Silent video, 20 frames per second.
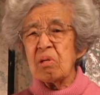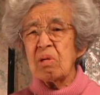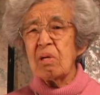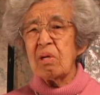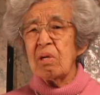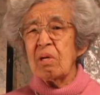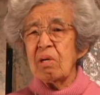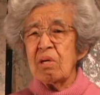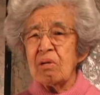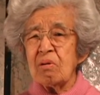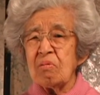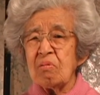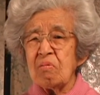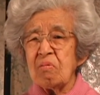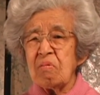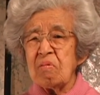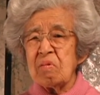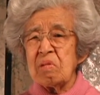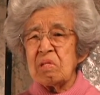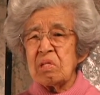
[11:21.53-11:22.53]
We were
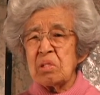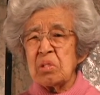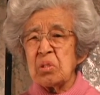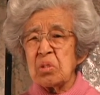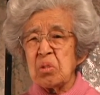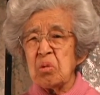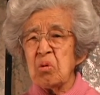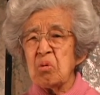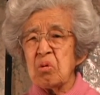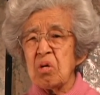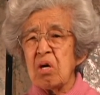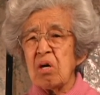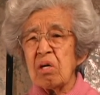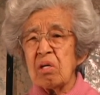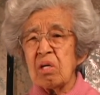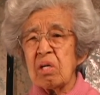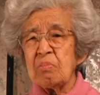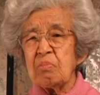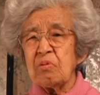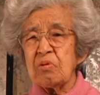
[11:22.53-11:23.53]
just so caught up with
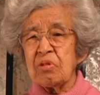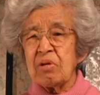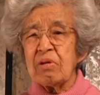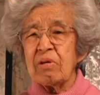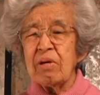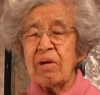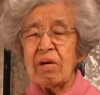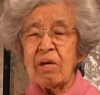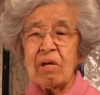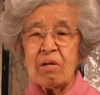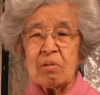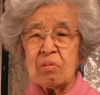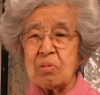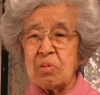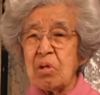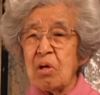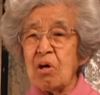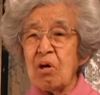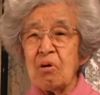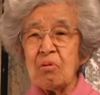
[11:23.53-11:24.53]
our... It's all we
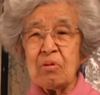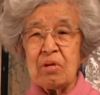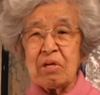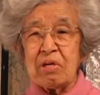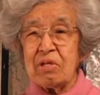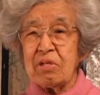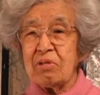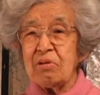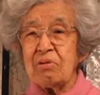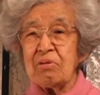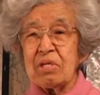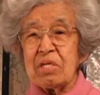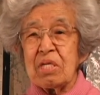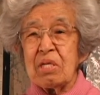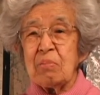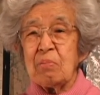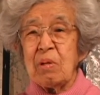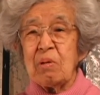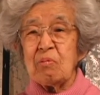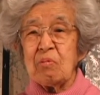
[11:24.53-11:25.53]
could do to keep up with
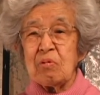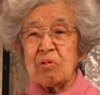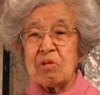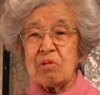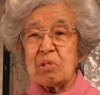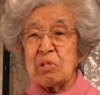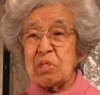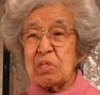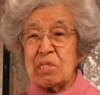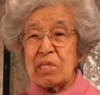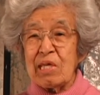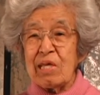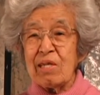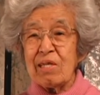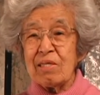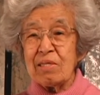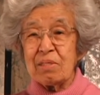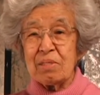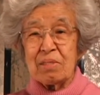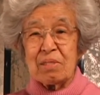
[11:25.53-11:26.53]
our studies and
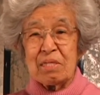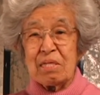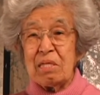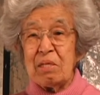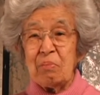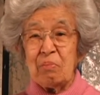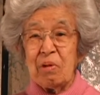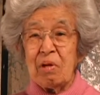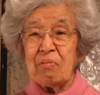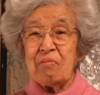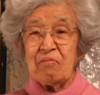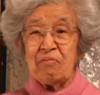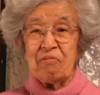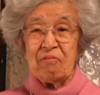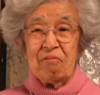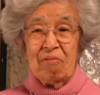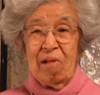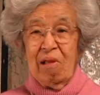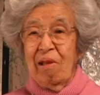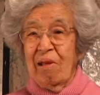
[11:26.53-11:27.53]
keep up
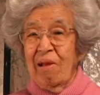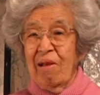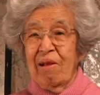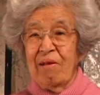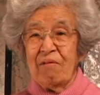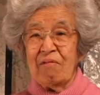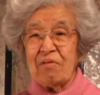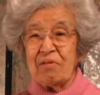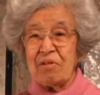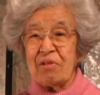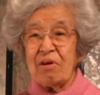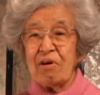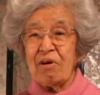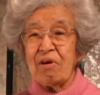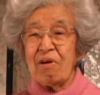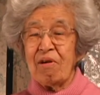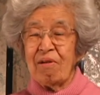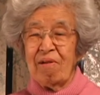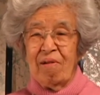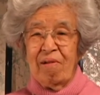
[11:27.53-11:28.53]
with our
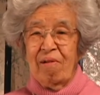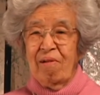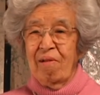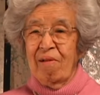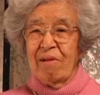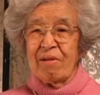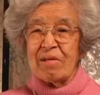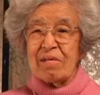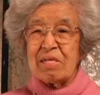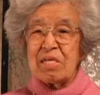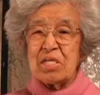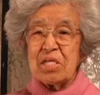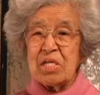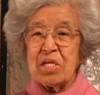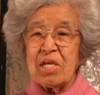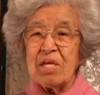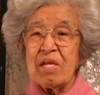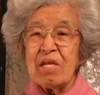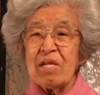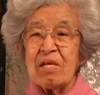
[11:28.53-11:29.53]

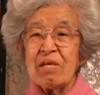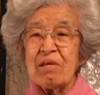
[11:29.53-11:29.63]
daily